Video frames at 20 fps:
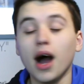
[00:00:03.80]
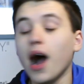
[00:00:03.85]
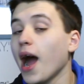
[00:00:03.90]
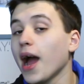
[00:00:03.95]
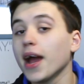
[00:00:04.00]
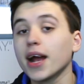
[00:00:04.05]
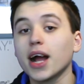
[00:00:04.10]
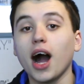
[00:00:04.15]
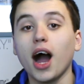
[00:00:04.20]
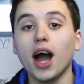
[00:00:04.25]

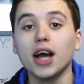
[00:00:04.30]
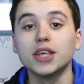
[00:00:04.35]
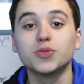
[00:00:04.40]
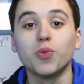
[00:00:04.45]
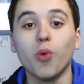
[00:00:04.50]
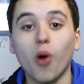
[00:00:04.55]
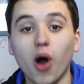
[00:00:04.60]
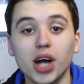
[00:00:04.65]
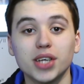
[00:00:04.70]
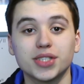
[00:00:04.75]
Hey guys,
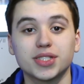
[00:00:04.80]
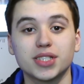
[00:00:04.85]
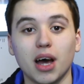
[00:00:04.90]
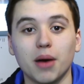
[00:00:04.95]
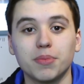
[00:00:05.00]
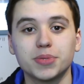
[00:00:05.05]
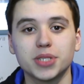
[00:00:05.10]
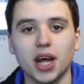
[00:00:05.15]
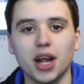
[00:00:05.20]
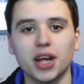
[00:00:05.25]
what's
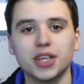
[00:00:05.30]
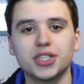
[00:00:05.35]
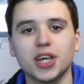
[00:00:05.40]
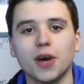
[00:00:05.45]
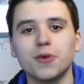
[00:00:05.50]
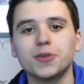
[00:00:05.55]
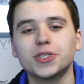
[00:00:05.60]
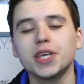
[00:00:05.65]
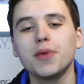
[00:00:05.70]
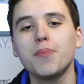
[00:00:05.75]
up? Son of
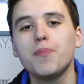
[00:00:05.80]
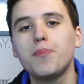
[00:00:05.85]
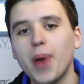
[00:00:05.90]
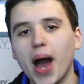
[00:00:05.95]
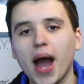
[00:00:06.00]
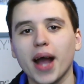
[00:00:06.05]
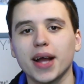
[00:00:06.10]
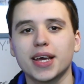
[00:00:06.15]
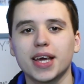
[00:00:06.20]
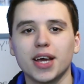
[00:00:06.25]
Chelsea
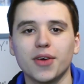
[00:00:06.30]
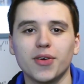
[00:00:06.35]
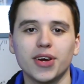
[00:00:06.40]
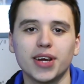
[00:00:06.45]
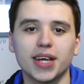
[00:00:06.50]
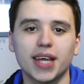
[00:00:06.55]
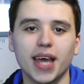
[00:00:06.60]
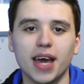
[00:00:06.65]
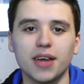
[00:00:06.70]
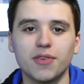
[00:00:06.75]
back here
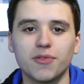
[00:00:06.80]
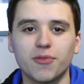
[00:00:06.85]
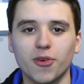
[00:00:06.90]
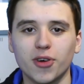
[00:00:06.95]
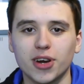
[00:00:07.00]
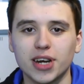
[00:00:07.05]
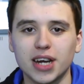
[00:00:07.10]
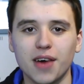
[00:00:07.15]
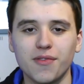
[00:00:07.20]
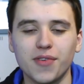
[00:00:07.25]
again
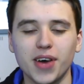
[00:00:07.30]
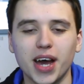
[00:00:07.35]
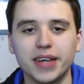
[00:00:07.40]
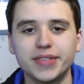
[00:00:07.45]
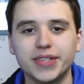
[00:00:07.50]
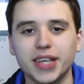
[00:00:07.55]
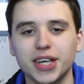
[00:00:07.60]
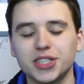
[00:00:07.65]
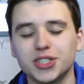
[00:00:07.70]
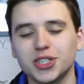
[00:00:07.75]
for another
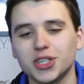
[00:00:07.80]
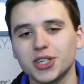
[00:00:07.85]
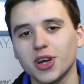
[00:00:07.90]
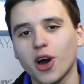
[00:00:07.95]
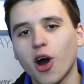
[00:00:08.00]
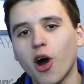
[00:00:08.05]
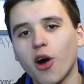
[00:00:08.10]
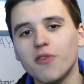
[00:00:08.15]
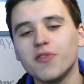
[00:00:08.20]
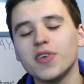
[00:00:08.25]
edition
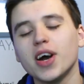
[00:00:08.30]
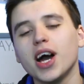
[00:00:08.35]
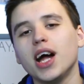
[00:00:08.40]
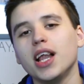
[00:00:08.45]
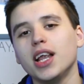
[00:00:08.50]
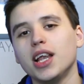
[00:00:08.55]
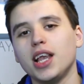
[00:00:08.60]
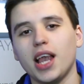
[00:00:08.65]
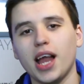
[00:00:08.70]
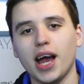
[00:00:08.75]
of
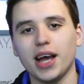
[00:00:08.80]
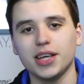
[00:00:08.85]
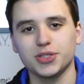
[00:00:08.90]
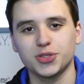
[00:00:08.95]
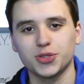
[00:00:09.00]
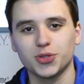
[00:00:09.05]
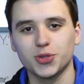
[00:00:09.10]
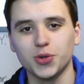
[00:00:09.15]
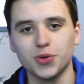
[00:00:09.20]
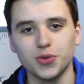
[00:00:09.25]

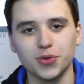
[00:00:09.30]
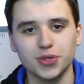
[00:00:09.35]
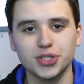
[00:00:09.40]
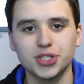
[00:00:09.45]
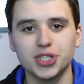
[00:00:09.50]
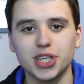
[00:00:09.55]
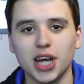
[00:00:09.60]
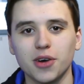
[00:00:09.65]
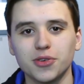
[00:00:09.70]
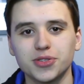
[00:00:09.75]
Let's Talk
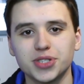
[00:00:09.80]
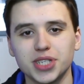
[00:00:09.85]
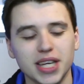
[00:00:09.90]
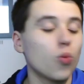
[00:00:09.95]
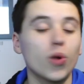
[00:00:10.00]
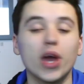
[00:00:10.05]
Chelsea.